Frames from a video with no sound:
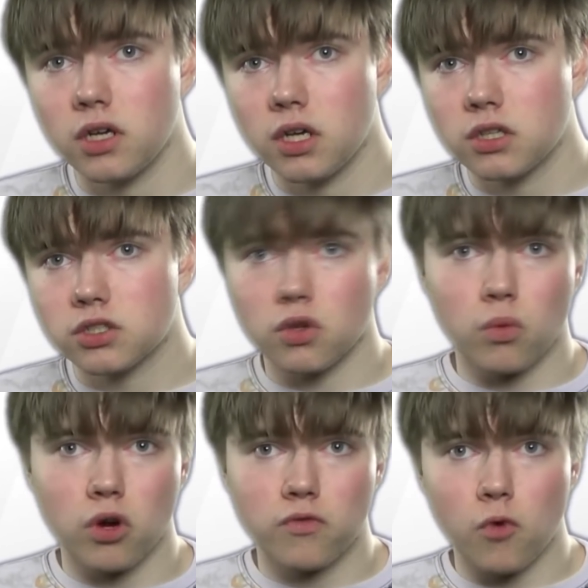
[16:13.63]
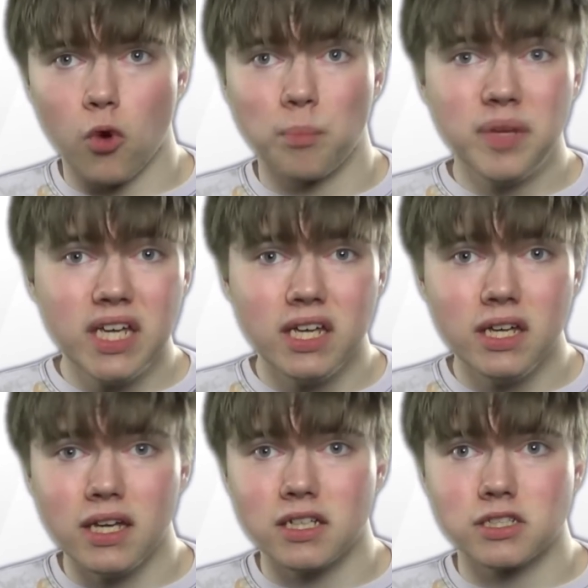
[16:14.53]
So the word for B
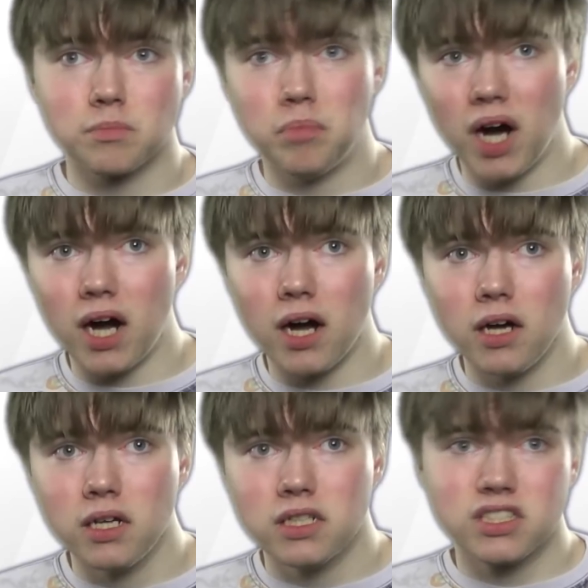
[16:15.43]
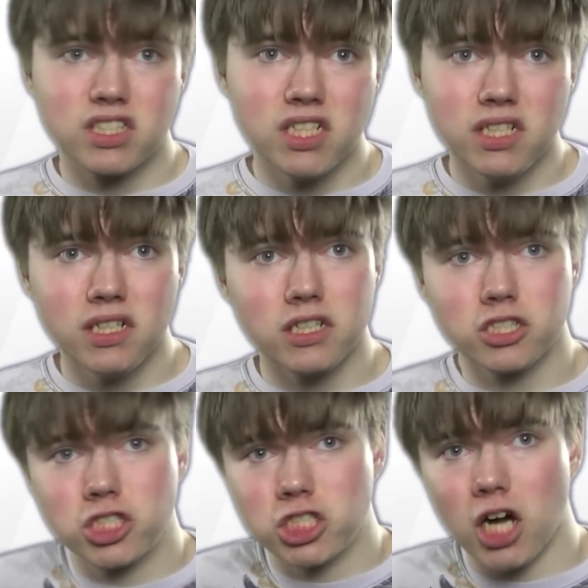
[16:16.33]
is ba, C is
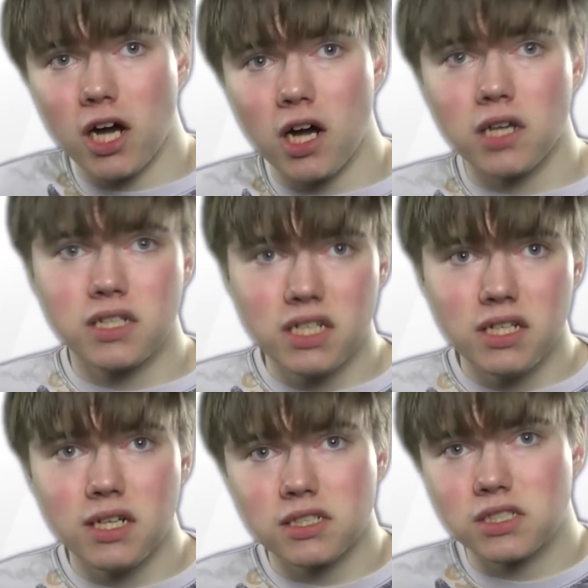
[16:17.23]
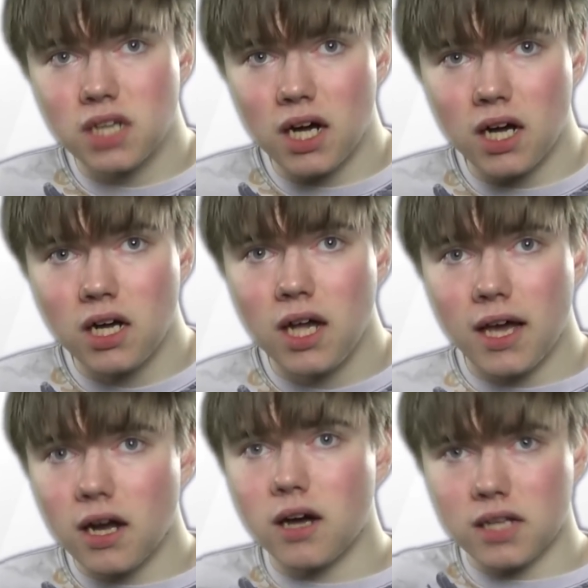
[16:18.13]
sha, D is da, and
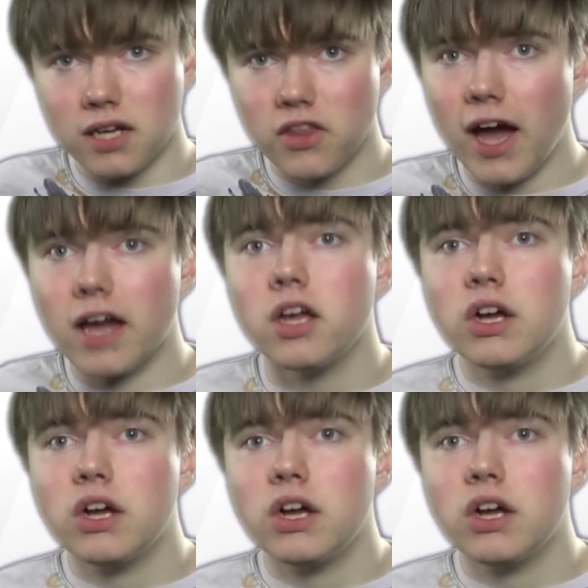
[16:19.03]
on like that.